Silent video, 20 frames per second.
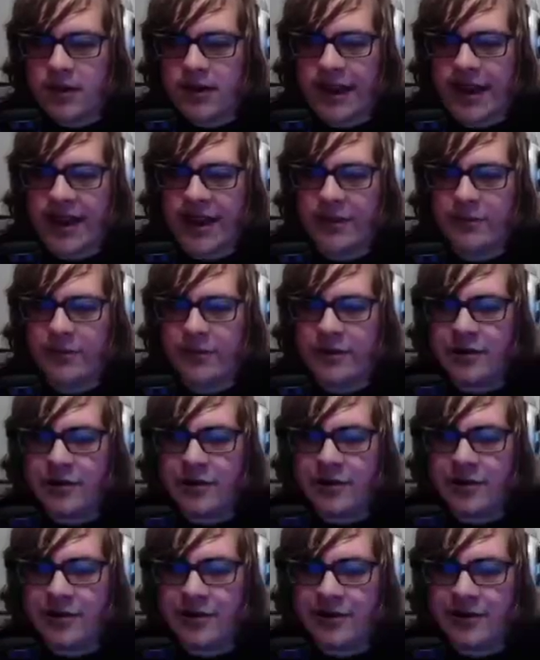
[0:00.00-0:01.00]
And we're
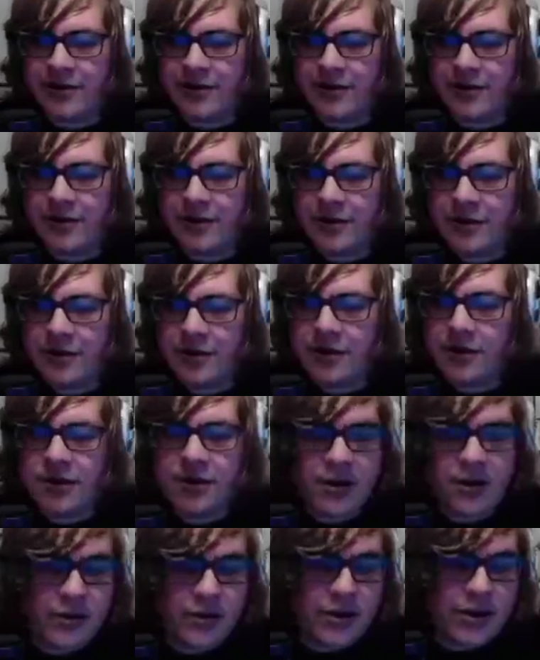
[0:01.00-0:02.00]
good.
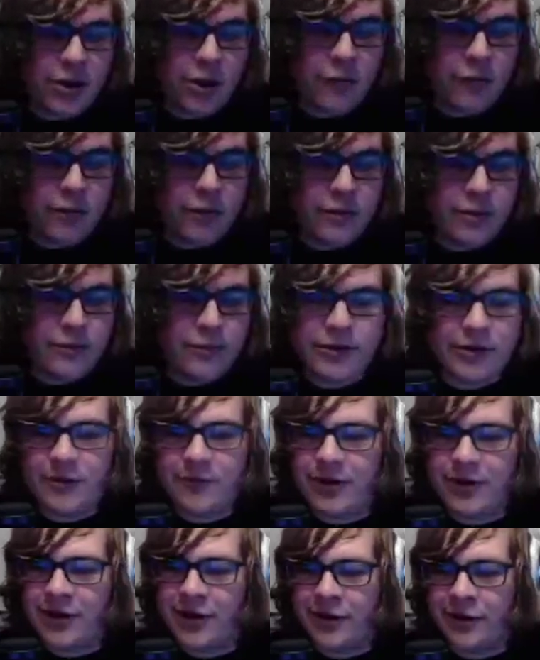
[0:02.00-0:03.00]
That overall went pretty
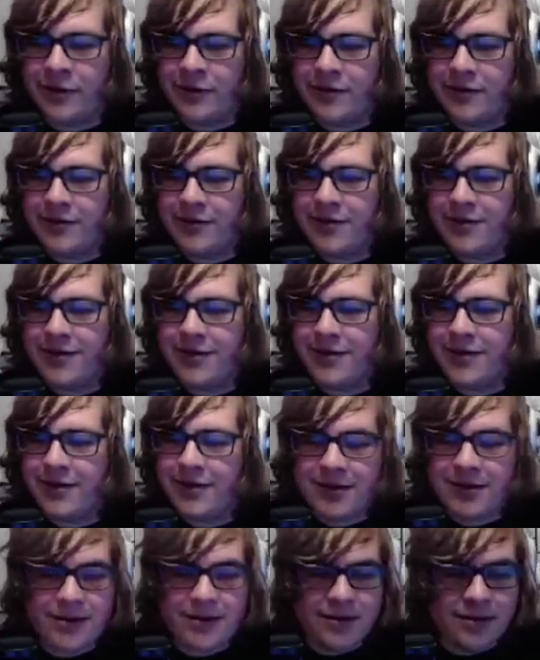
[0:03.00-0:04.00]
well.
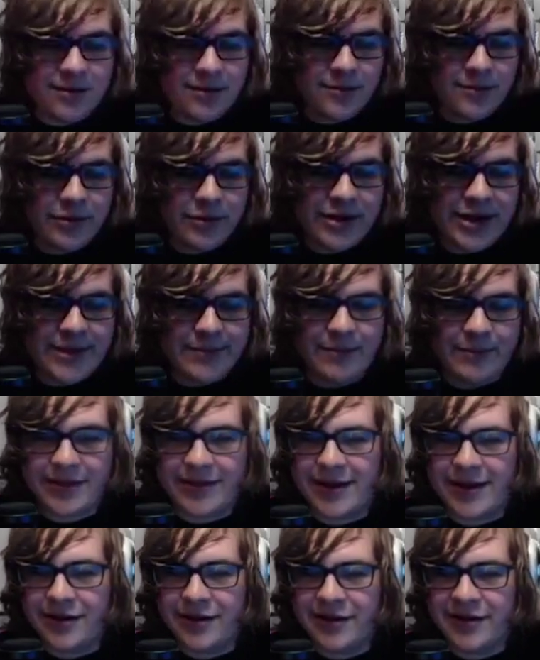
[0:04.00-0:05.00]
Pretty happy about
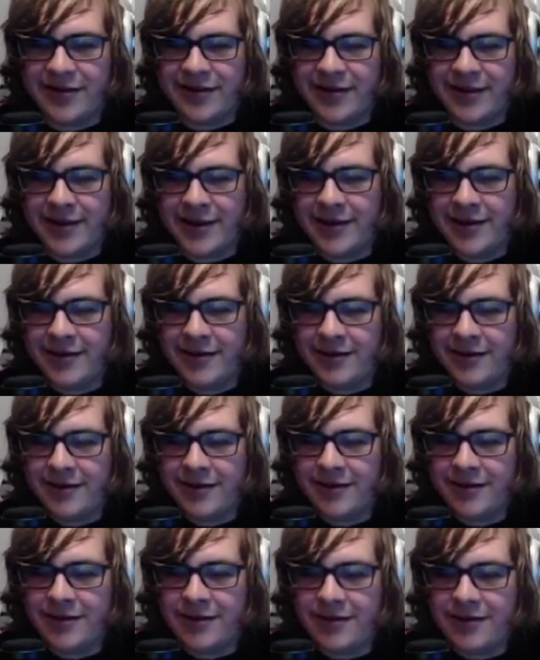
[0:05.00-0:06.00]
that, honestly.
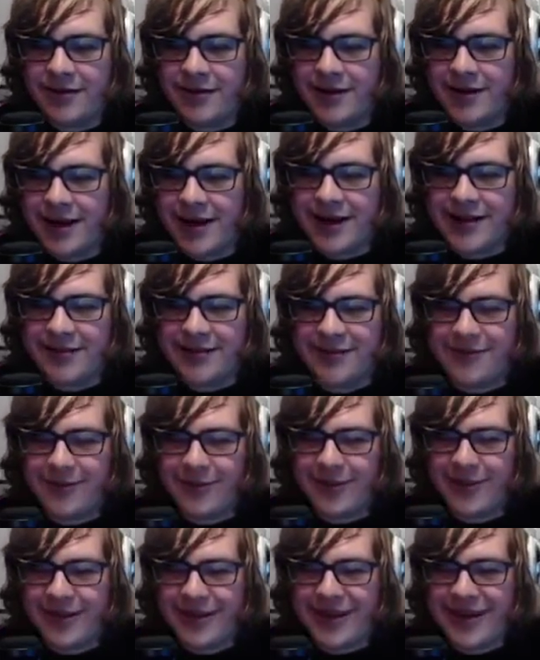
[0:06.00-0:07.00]
I
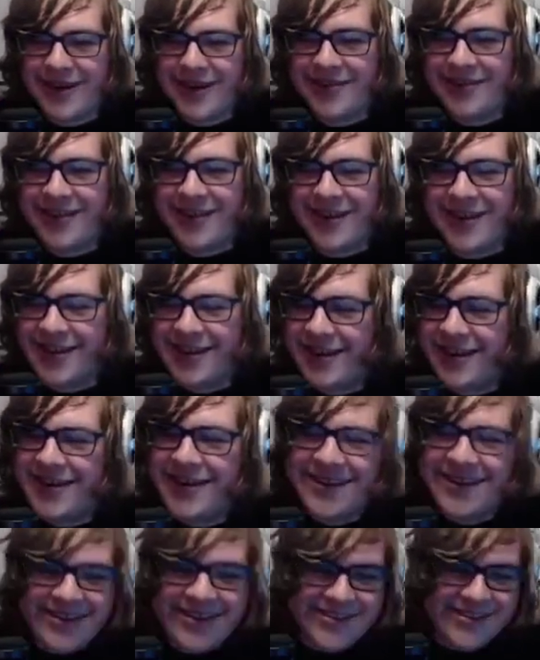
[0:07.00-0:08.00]
destroyed the Yeti.
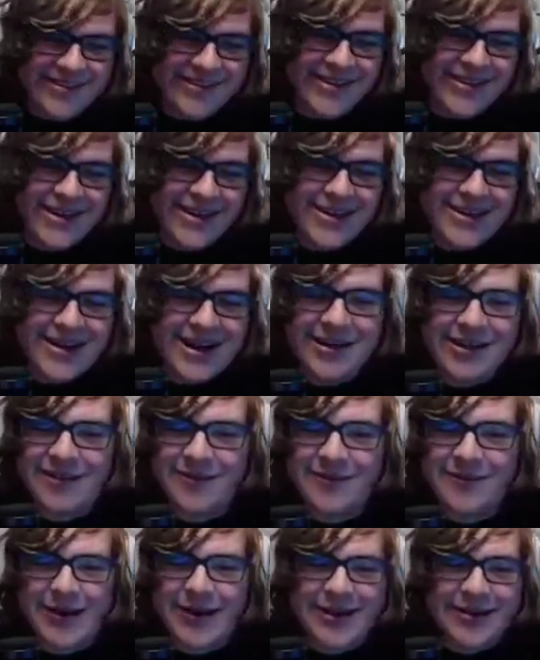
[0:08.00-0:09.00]
No! I
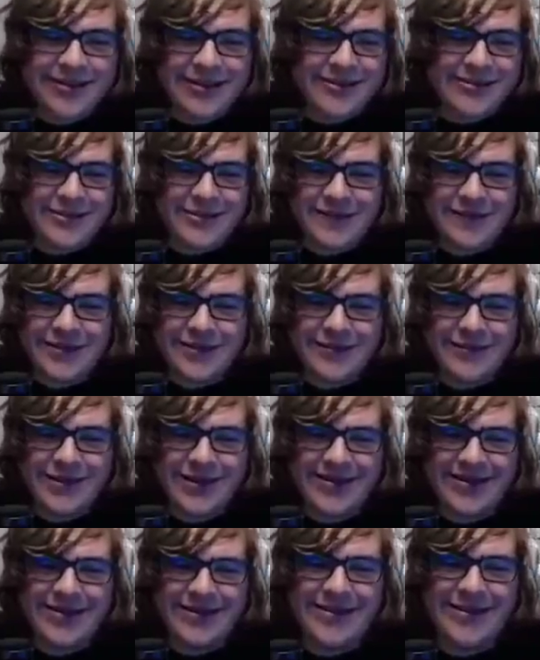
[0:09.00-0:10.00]
just bought a shirt for them
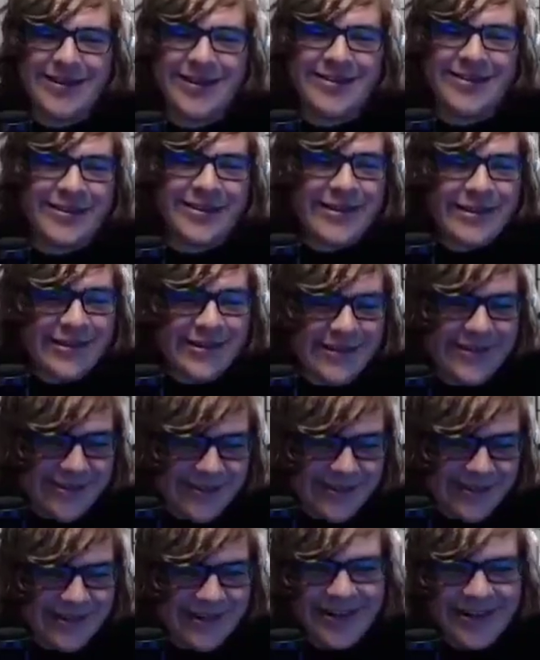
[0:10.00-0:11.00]
yesterday,
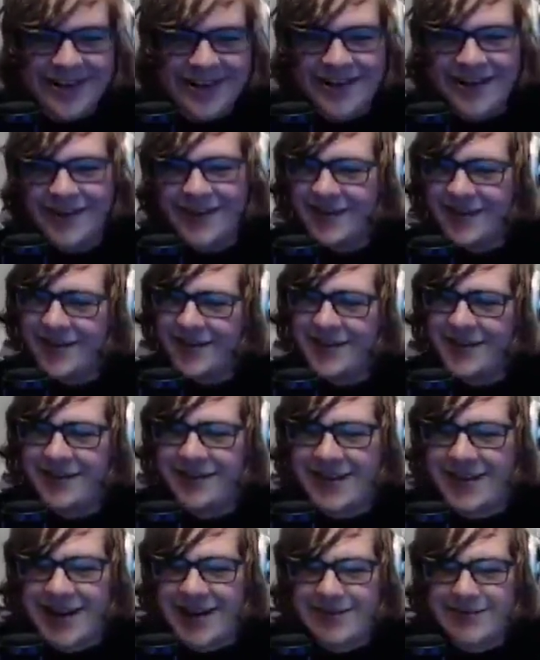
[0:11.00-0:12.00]
too!
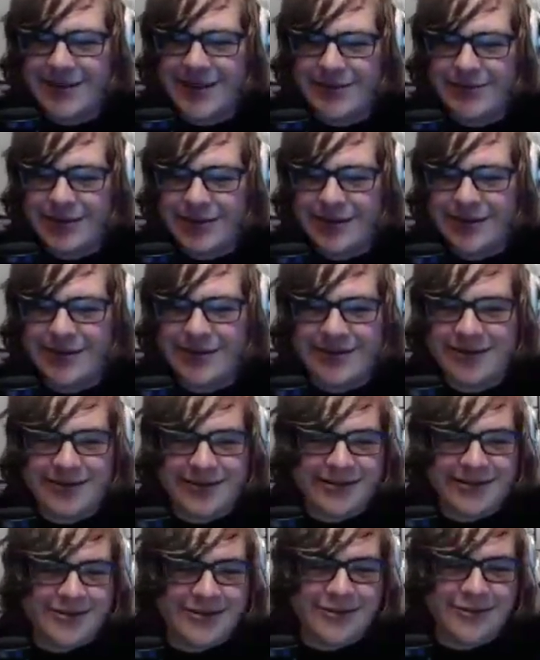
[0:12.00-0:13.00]
Damn them and their
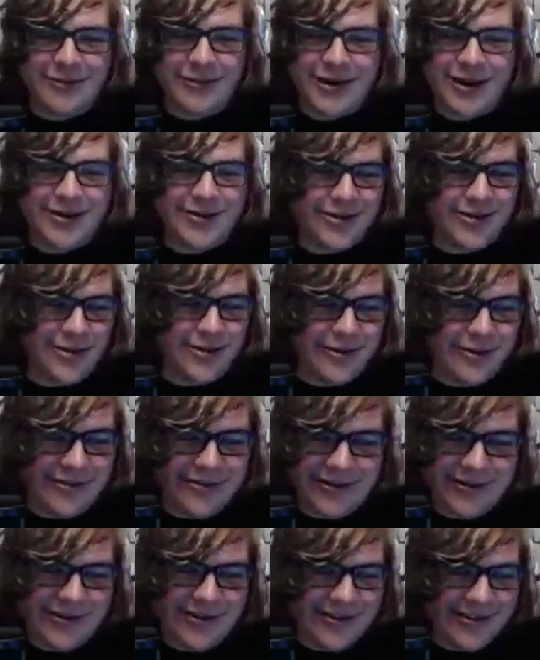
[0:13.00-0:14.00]
great Kirby
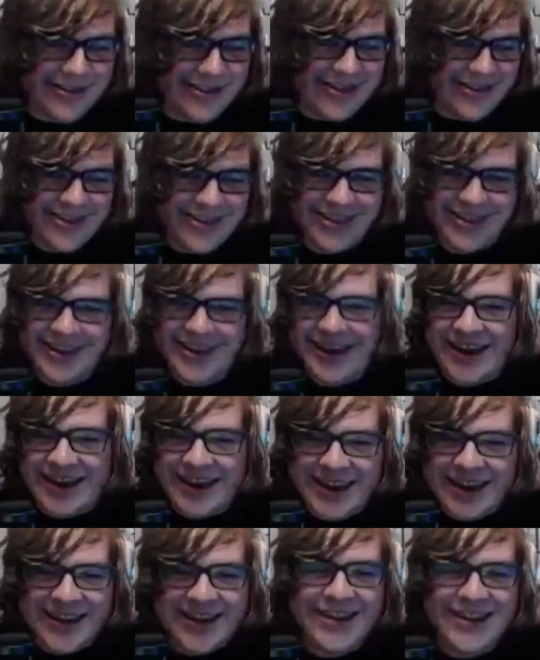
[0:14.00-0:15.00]
shirts. Heck.